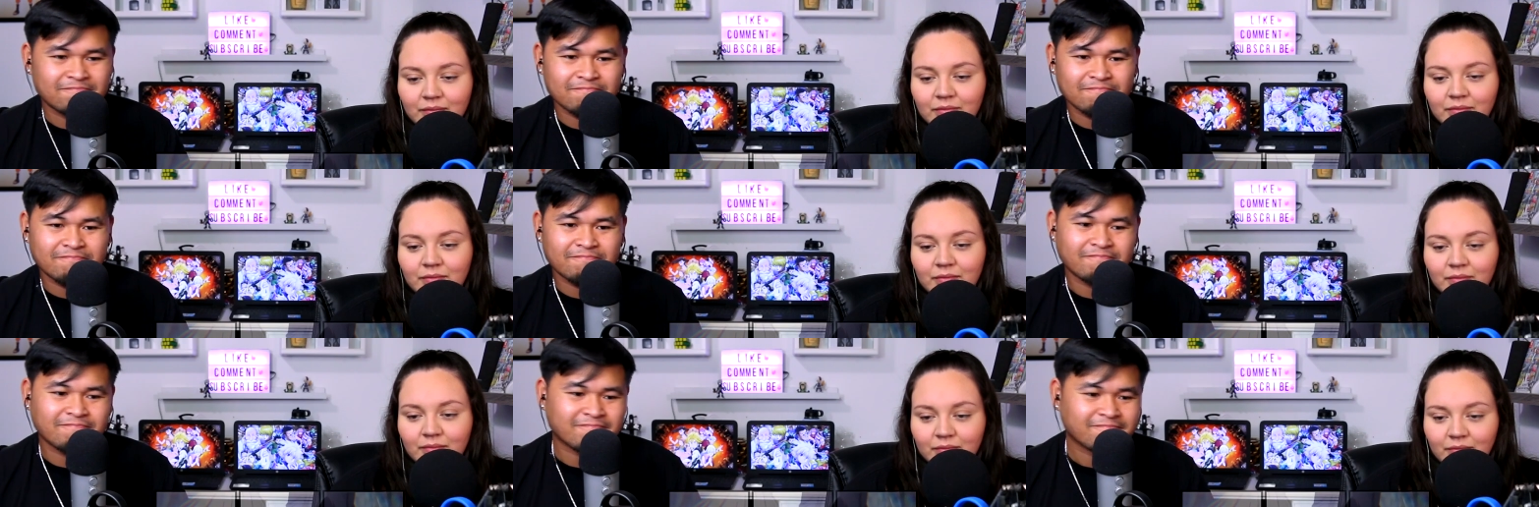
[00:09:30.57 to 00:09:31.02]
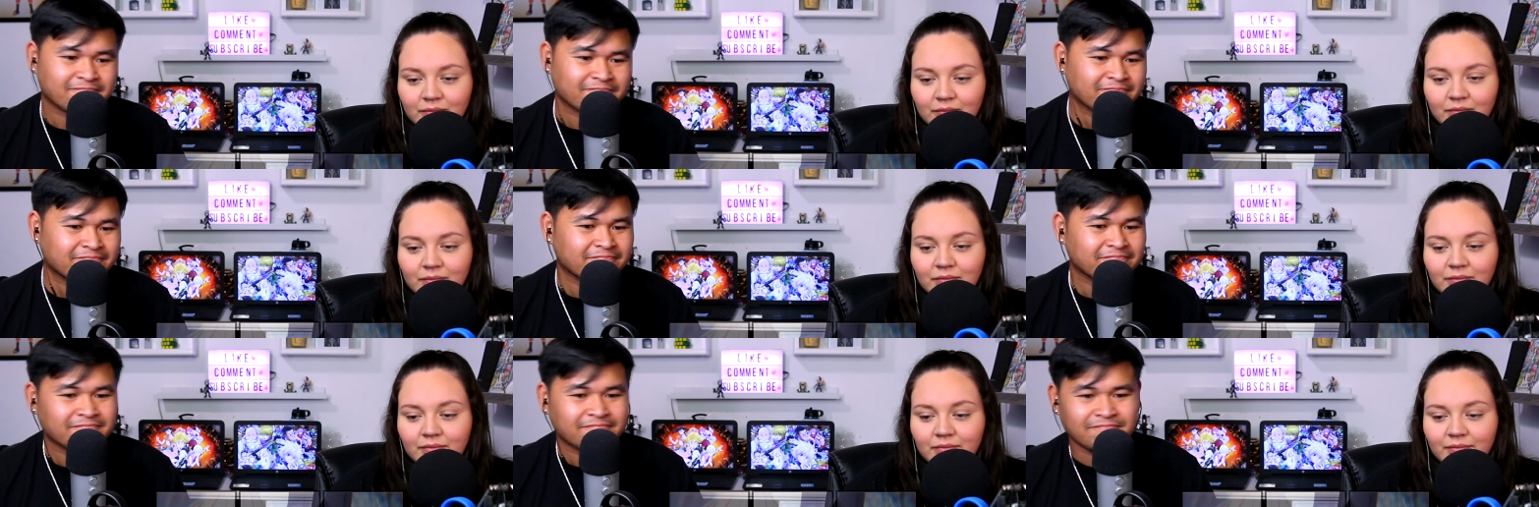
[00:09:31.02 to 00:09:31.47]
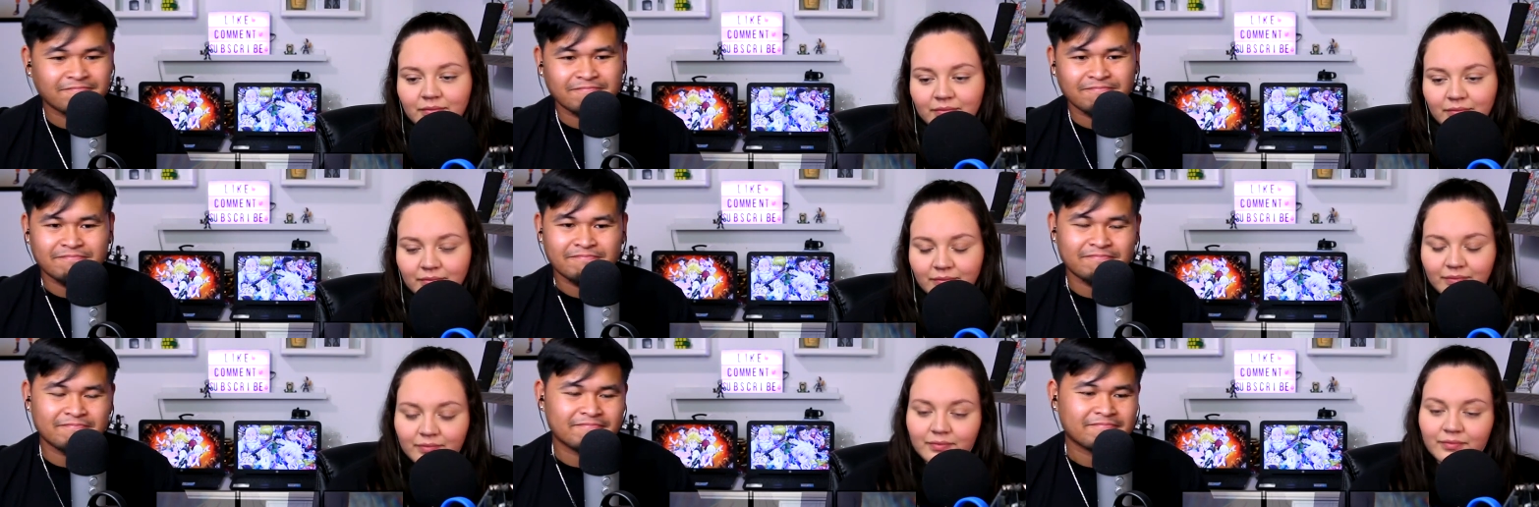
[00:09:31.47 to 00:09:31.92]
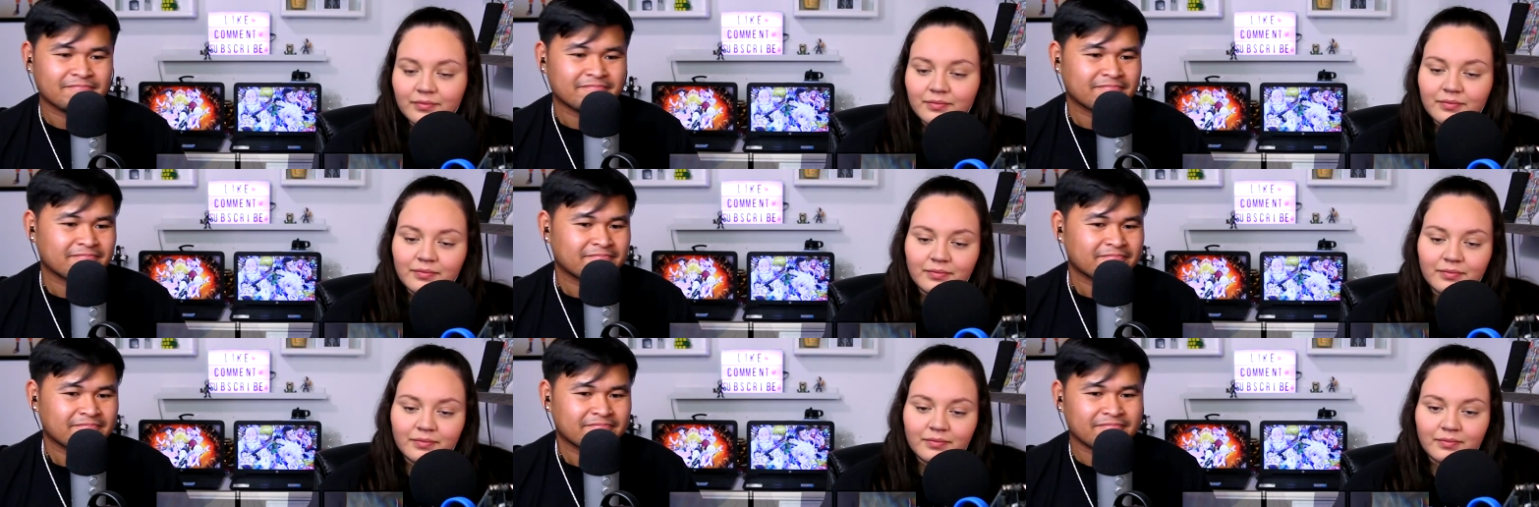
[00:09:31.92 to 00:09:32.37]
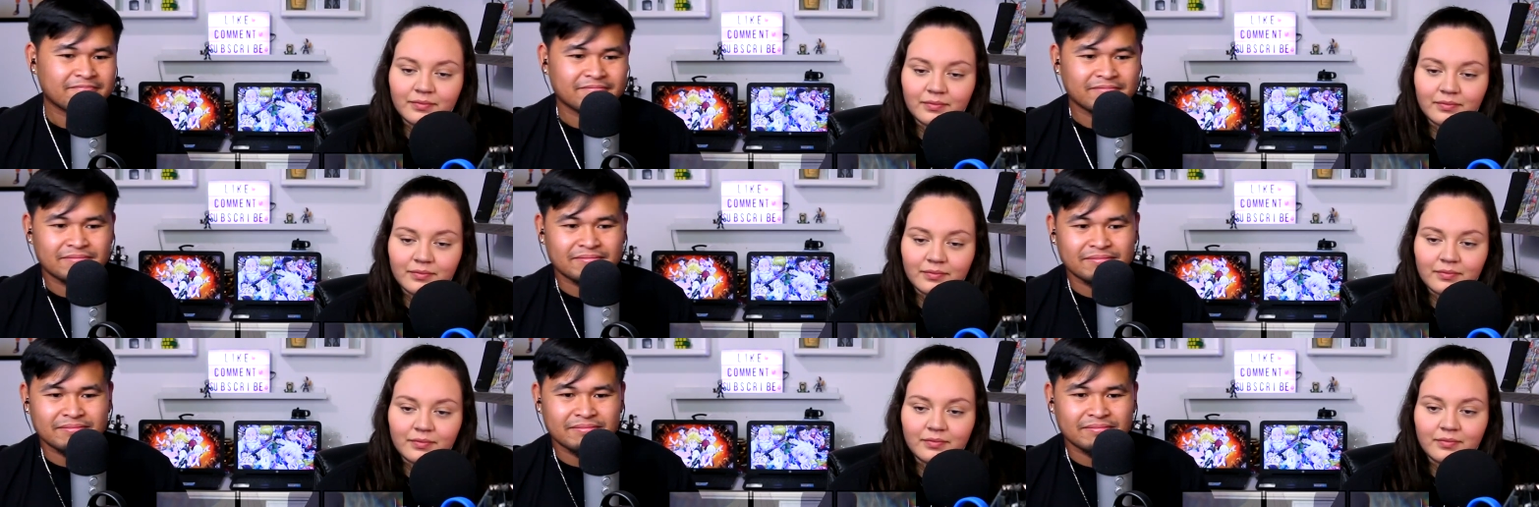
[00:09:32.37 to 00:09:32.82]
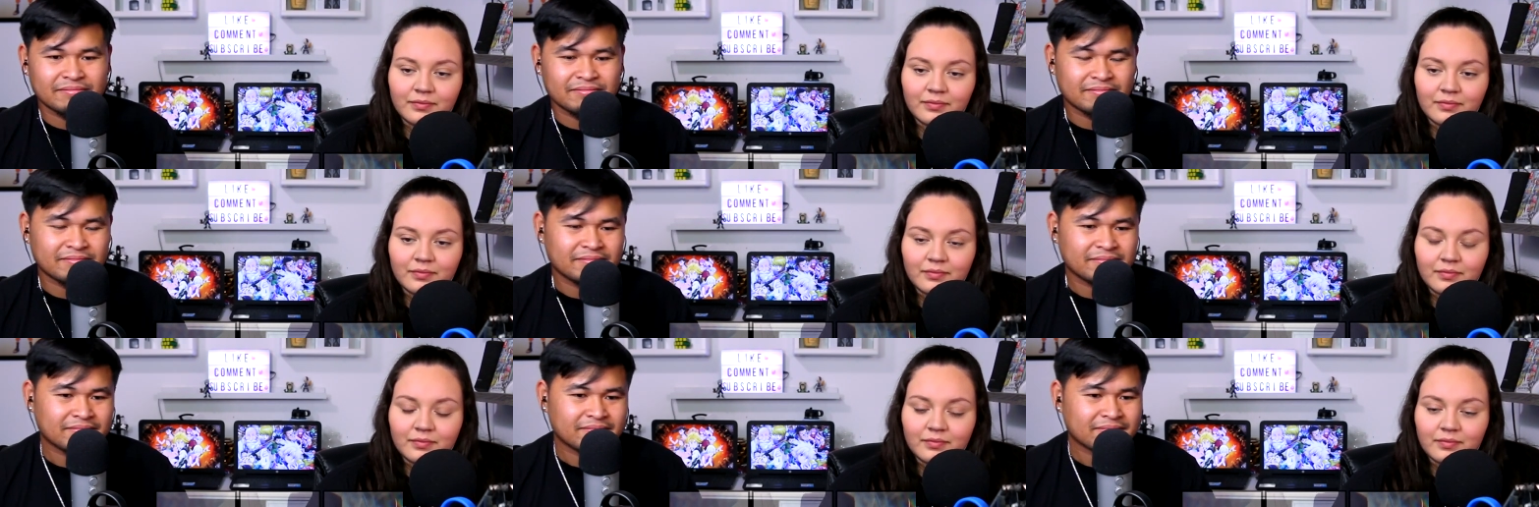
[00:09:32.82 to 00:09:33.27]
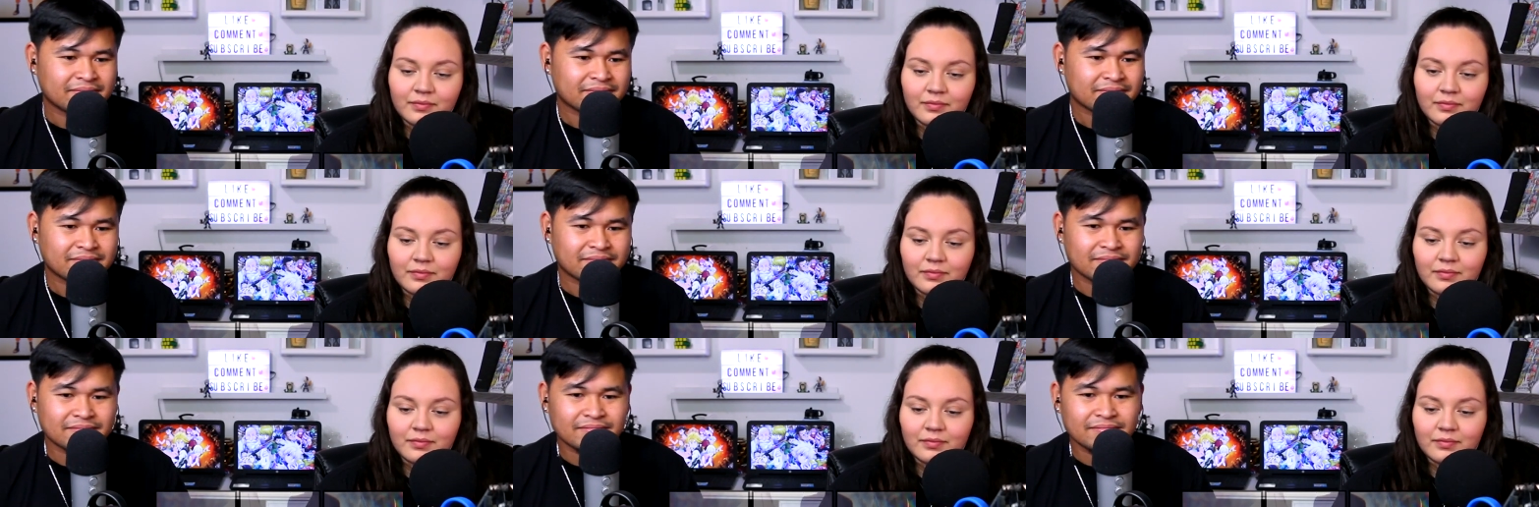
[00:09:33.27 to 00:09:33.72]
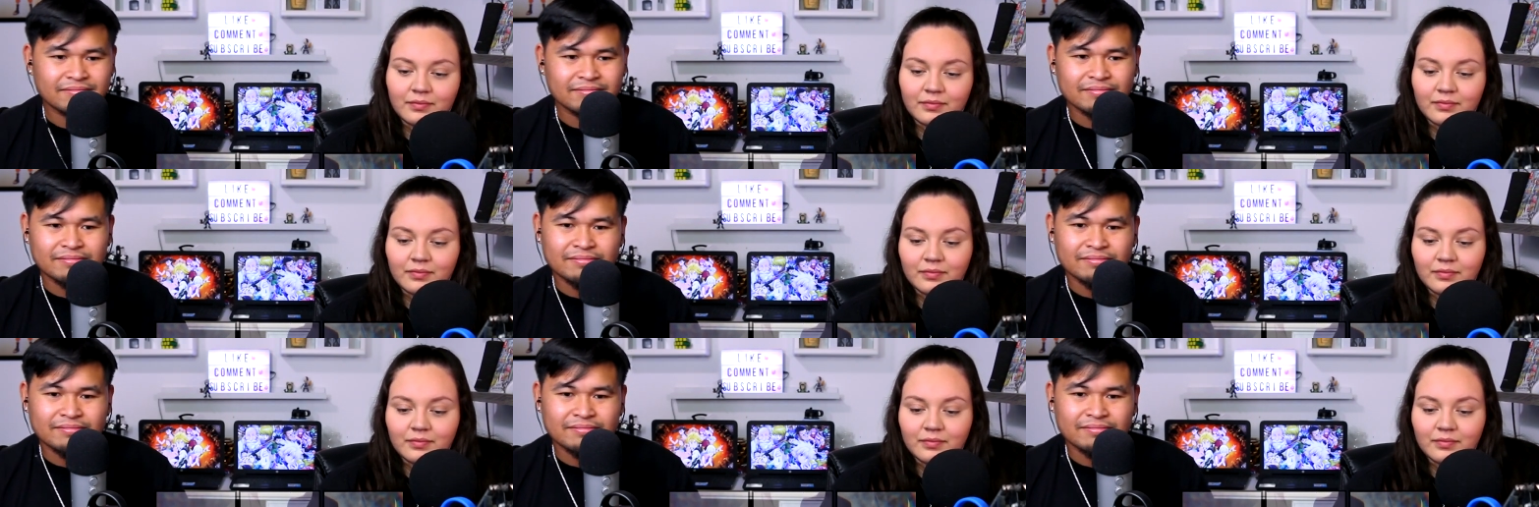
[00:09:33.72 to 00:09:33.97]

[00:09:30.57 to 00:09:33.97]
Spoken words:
Nobody speaks.